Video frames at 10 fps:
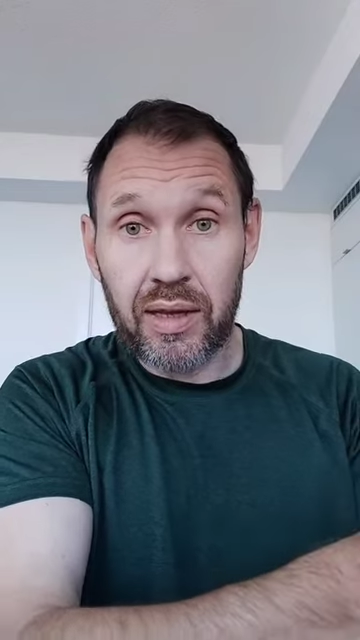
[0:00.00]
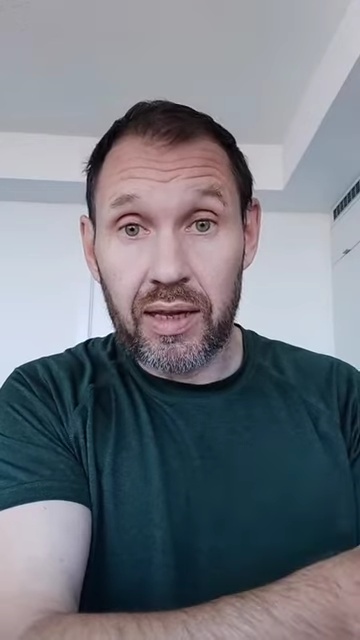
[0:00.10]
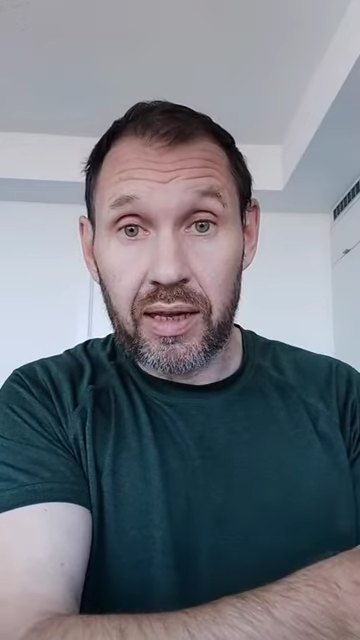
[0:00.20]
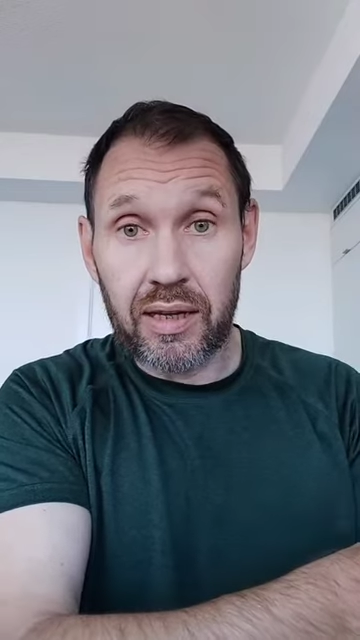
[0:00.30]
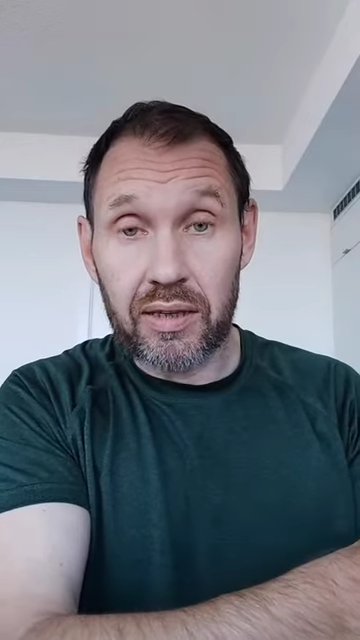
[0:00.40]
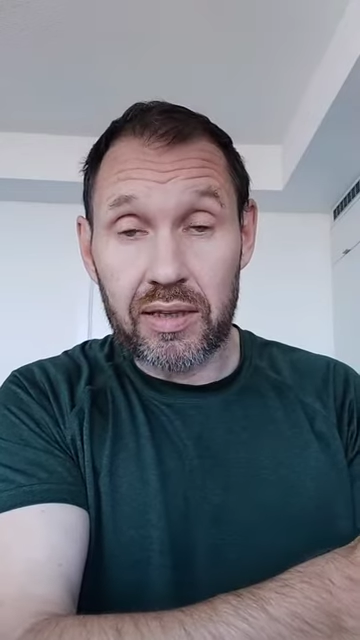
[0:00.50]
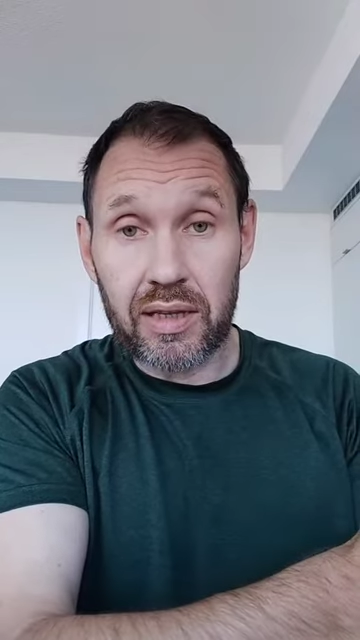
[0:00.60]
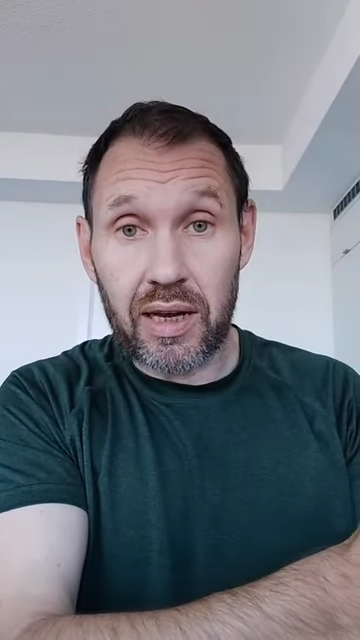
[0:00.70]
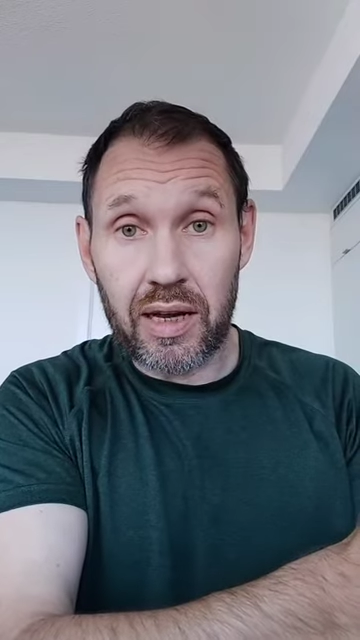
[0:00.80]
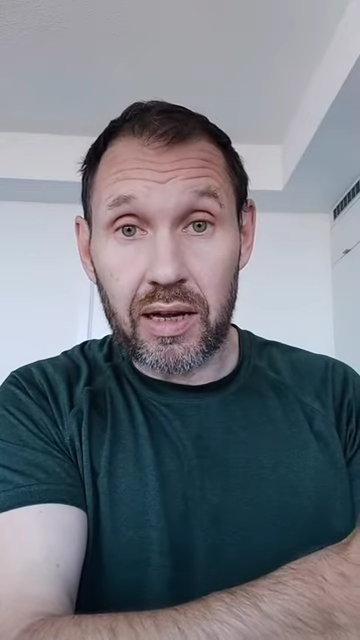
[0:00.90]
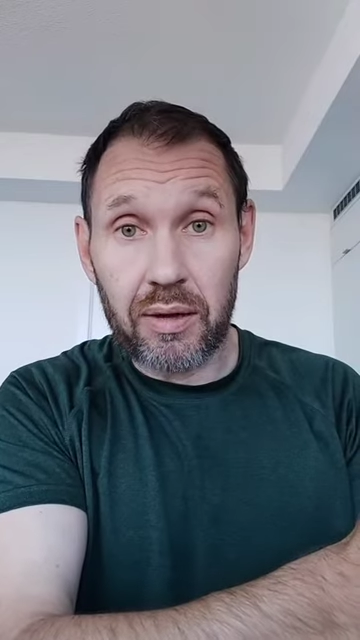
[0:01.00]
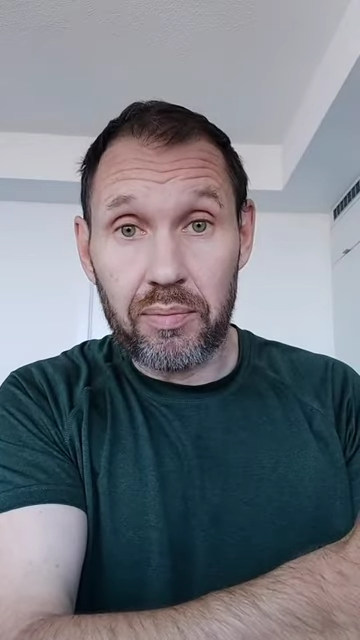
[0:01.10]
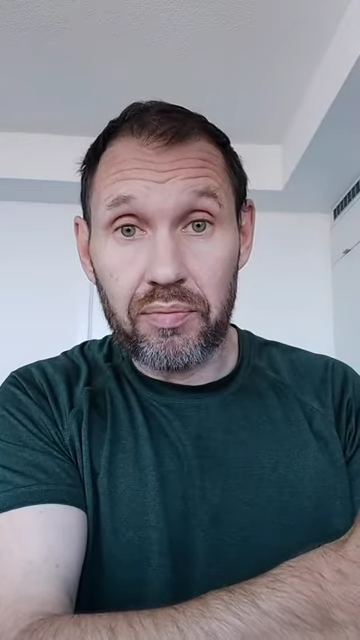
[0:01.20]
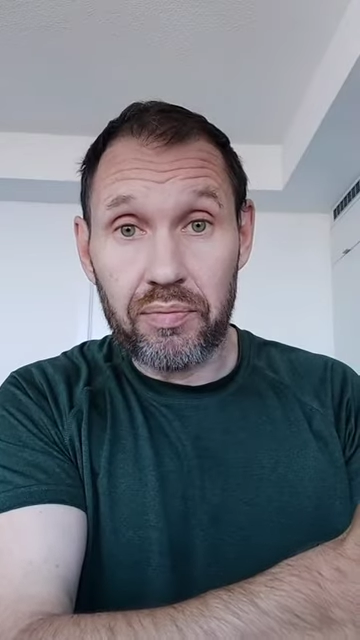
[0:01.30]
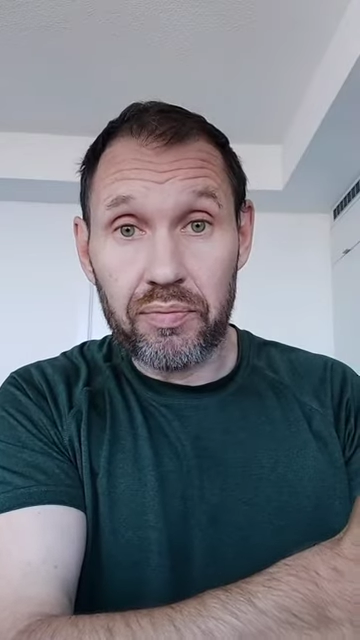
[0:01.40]
is um,
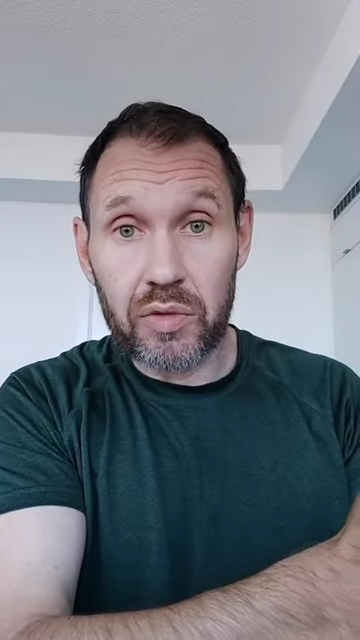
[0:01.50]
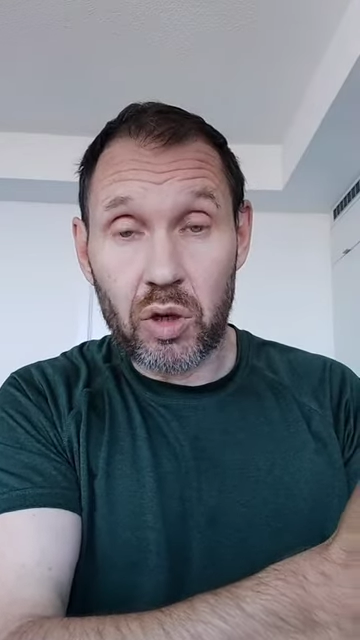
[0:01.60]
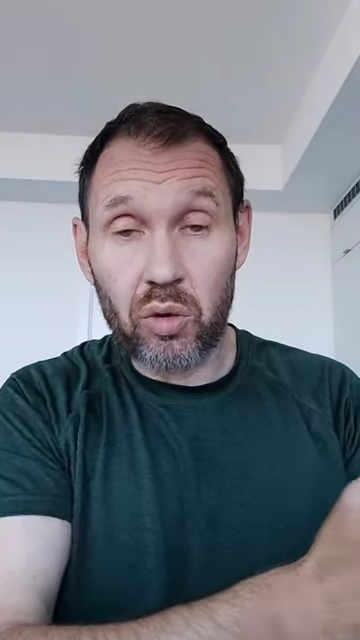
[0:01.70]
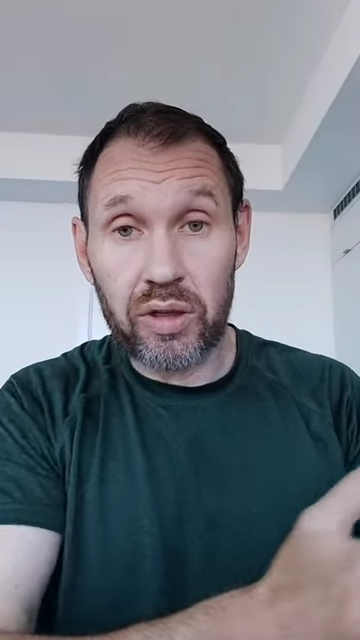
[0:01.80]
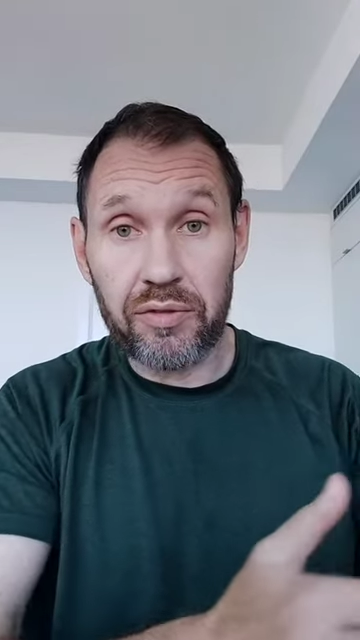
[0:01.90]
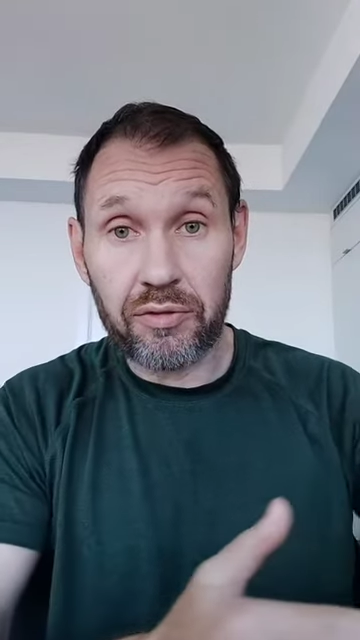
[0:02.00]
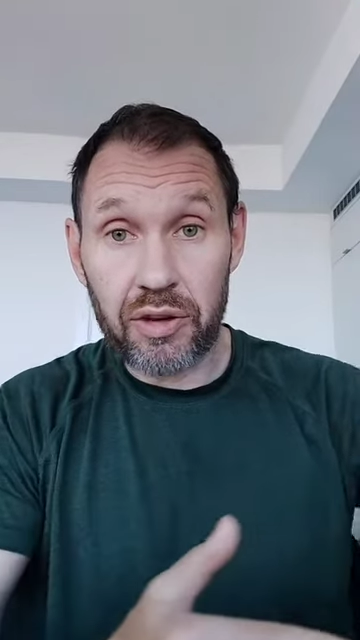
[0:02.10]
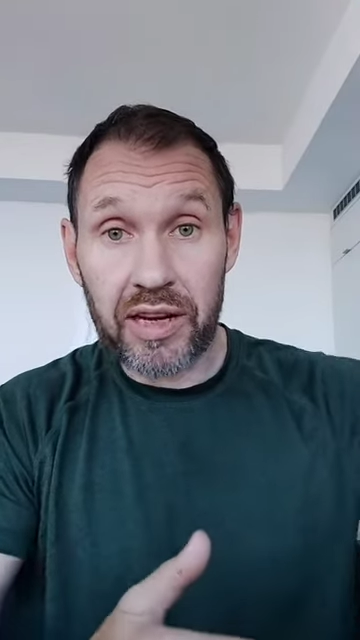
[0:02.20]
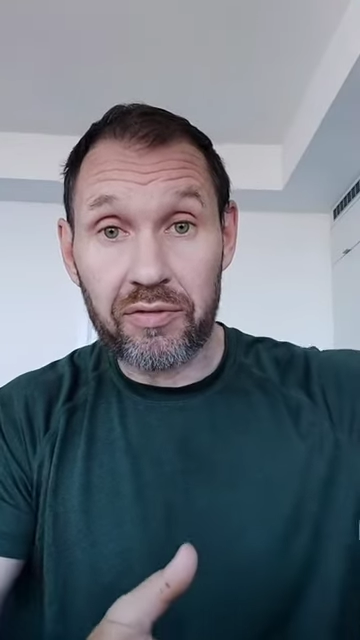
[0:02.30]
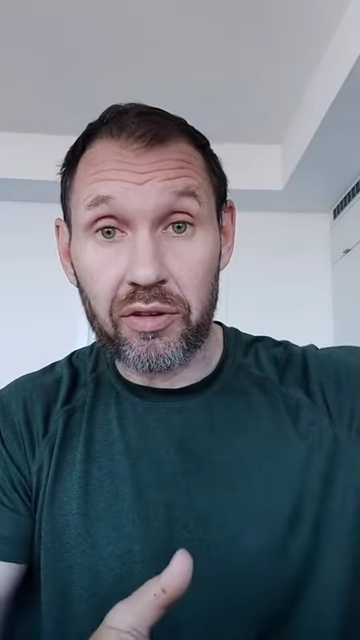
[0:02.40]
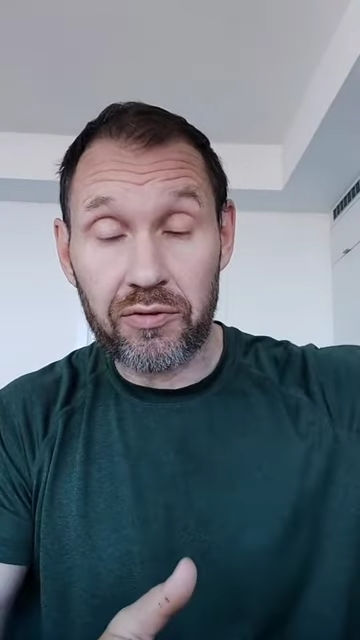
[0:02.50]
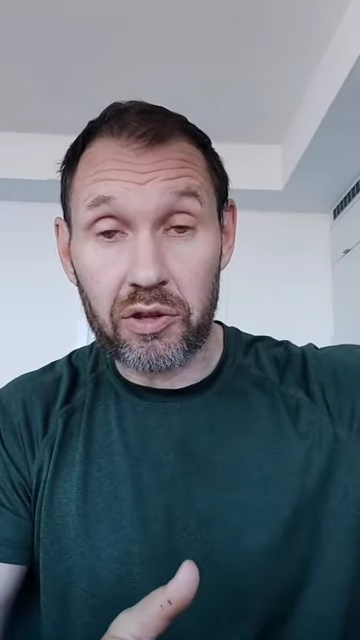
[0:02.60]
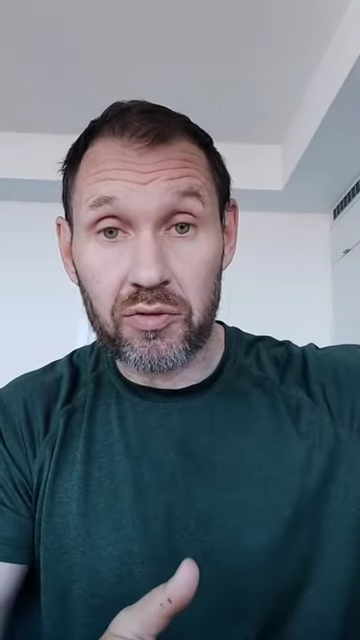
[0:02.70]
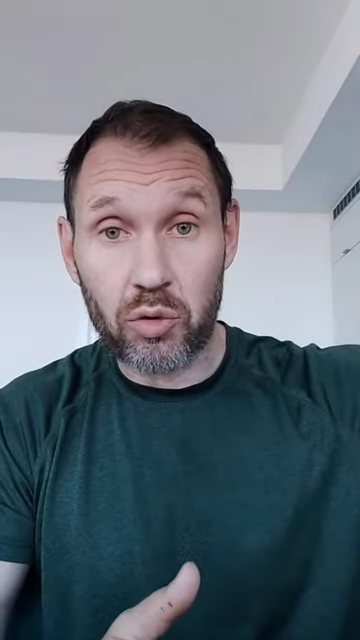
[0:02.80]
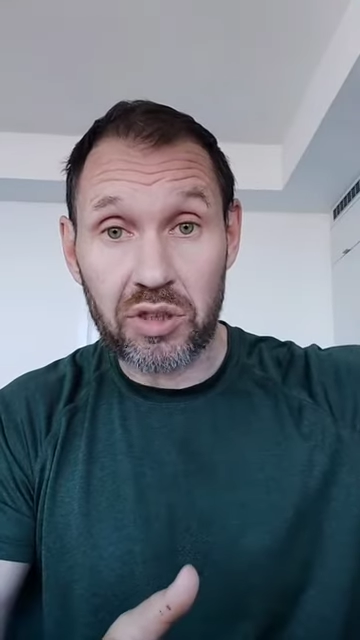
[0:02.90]
totally free for the
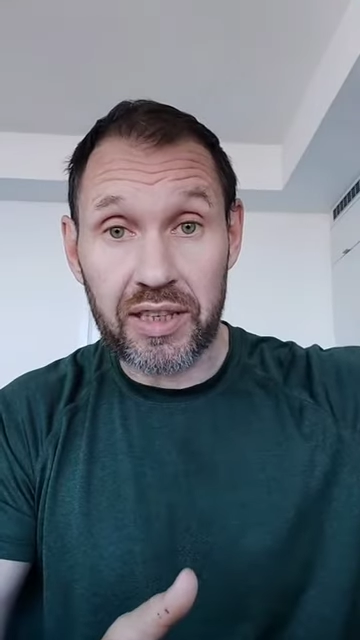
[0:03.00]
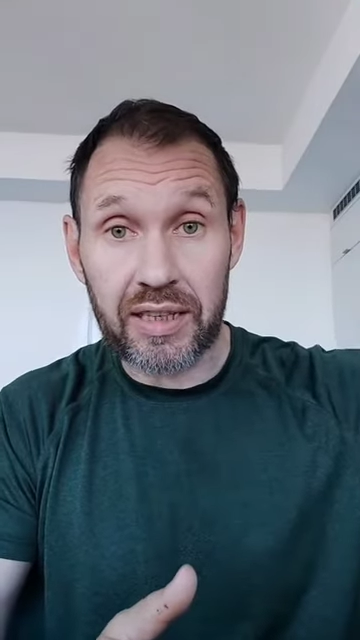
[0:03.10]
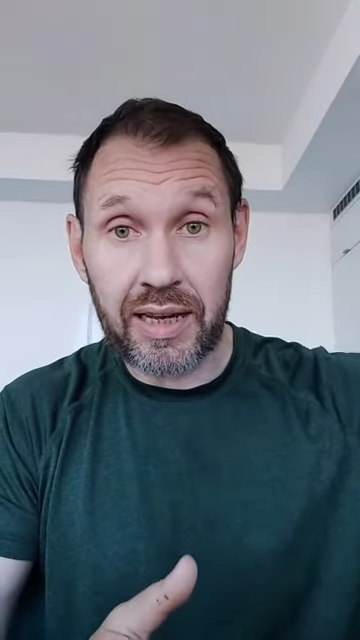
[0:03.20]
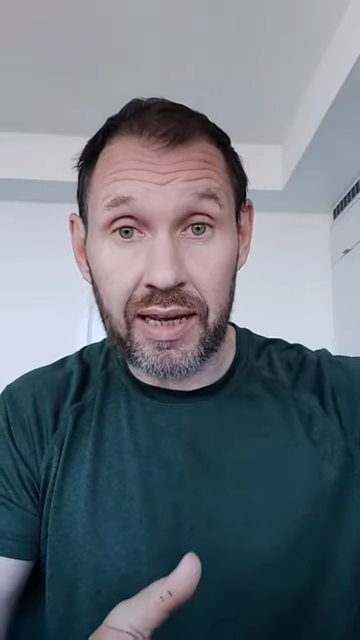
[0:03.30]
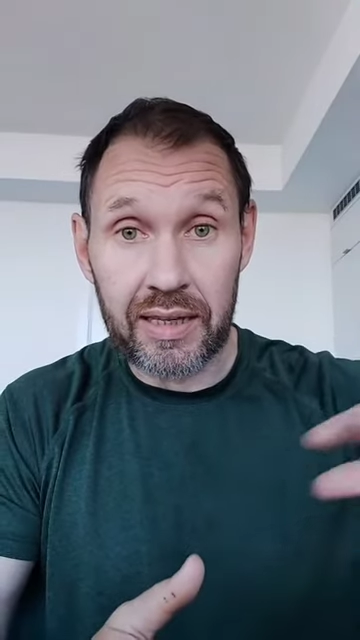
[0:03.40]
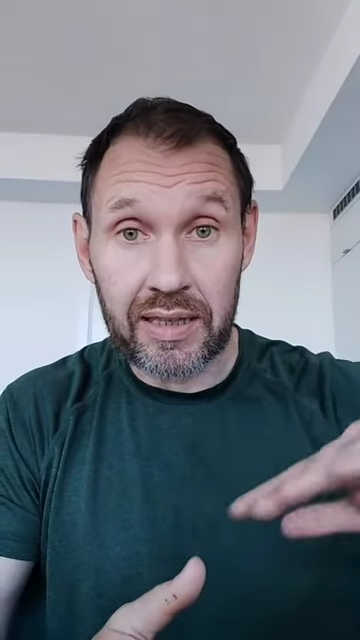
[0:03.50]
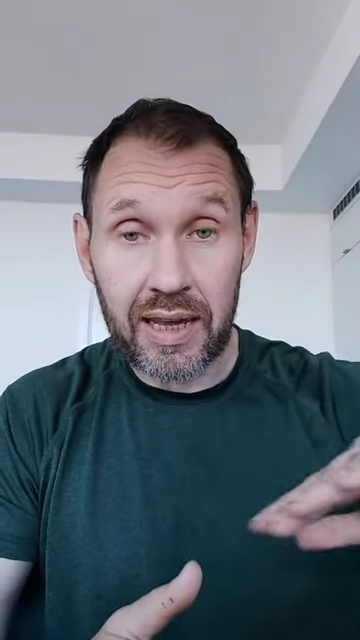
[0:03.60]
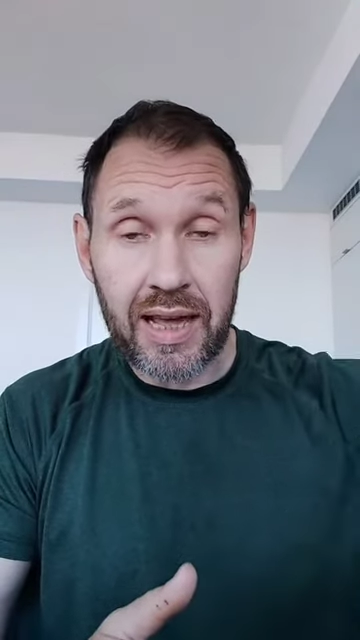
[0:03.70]
first fourteen days.